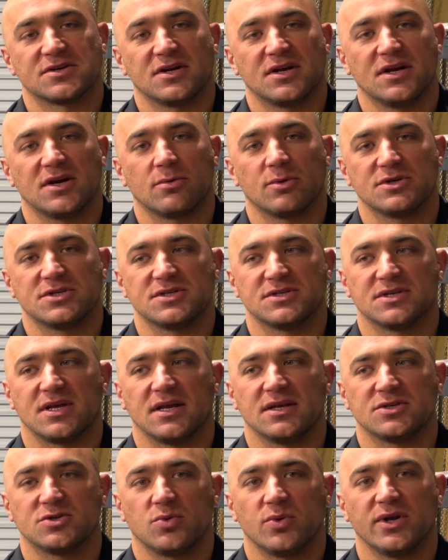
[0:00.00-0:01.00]
here, which is
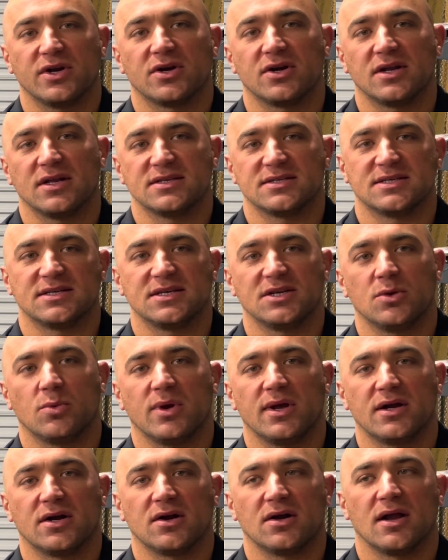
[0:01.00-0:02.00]
a tweeter
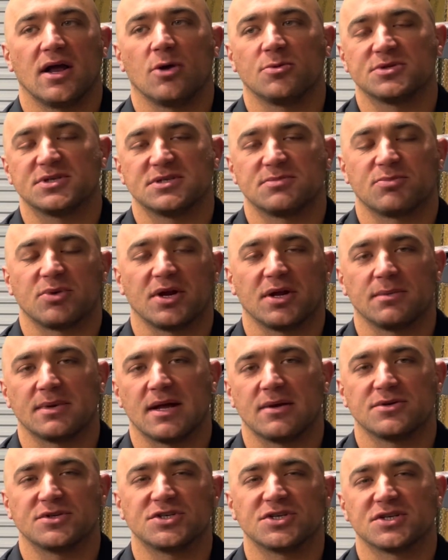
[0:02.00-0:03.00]
attenuator. It helps us bring them
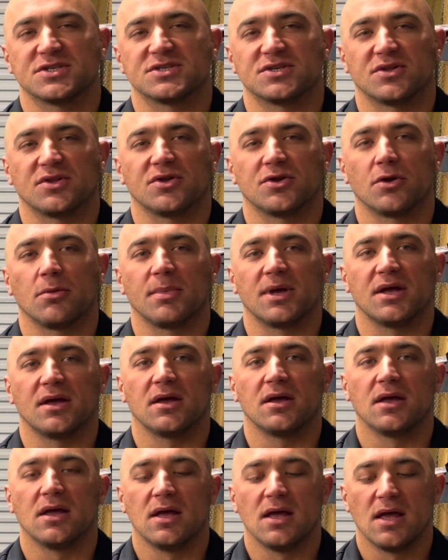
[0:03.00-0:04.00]
down just a little
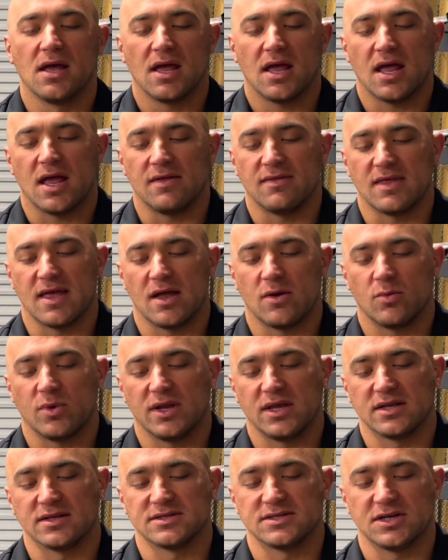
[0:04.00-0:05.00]
bit, and then
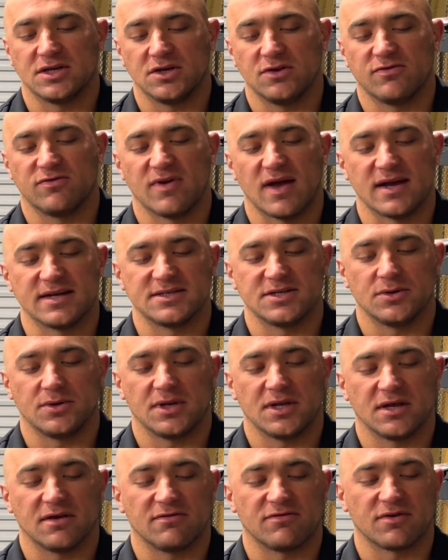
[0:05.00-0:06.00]
we continue
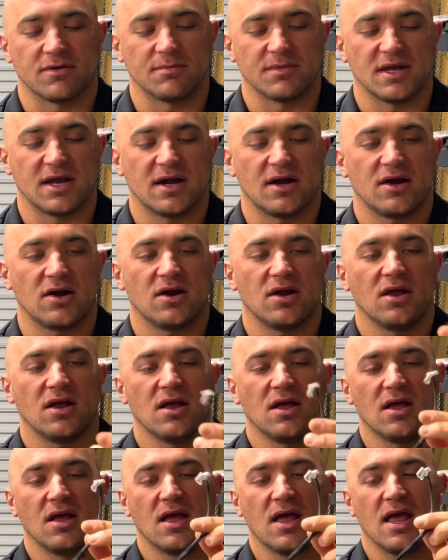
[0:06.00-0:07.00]
fine-tuning it from there.
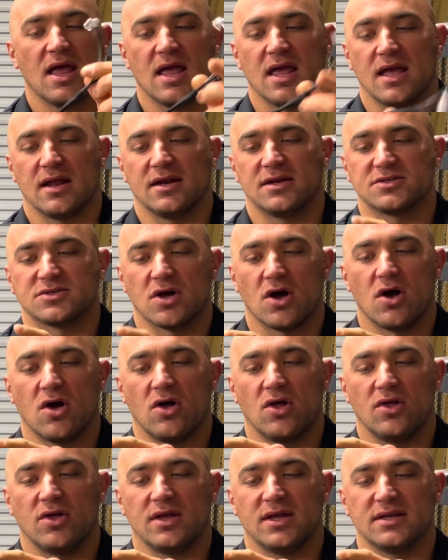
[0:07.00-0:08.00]
And it's
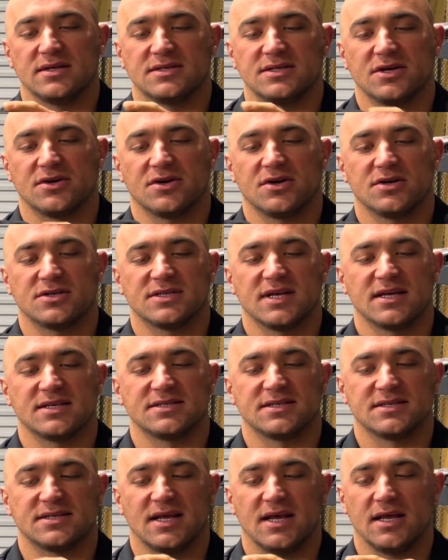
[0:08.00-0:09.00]
all interior
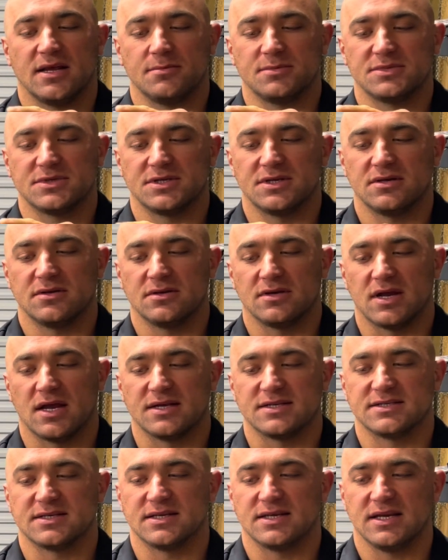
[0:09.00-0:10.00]
Tessa-taped,
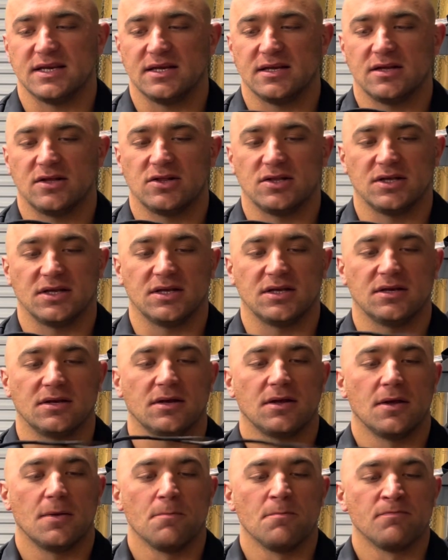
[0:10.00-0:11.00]
nice and neat, clean.
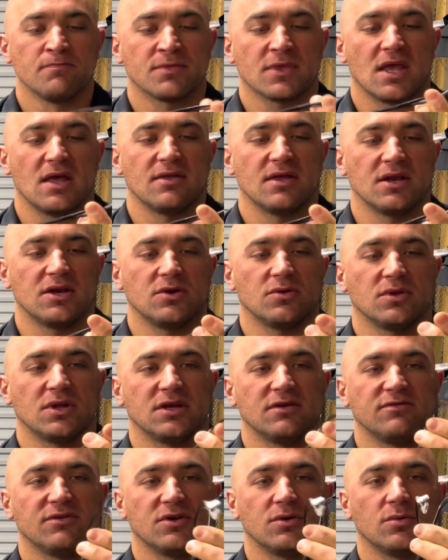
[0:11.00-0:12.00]
And then you
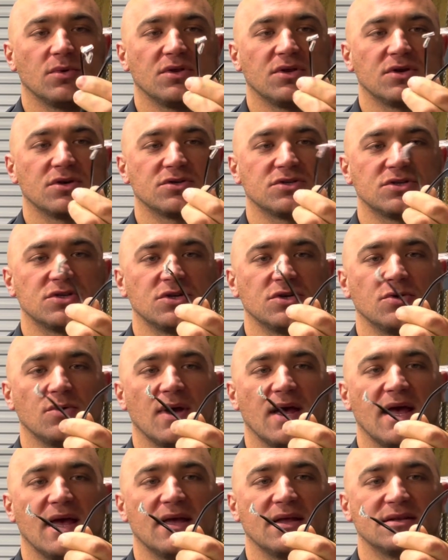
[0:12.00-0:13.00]
leave you with your 2
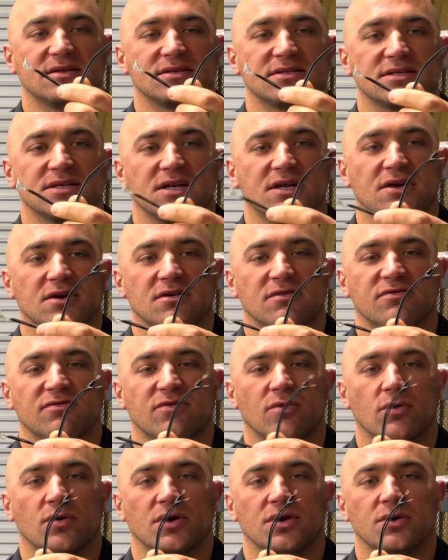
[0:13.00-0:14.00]
ends here
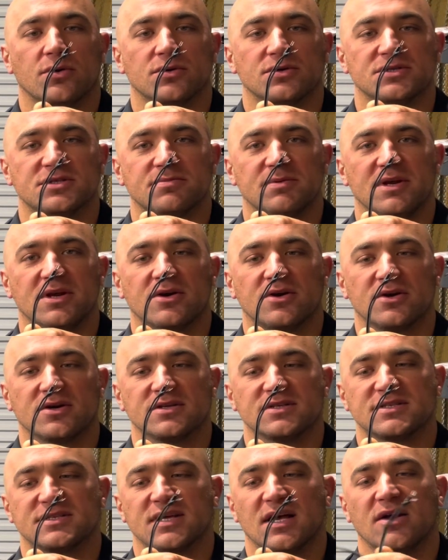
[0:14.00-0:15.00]
for your speaker
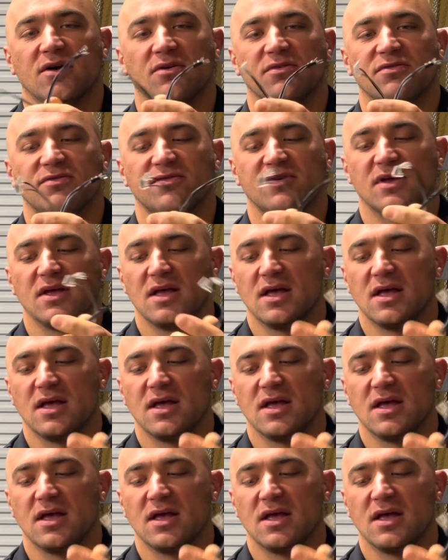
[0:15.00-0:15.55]
itself.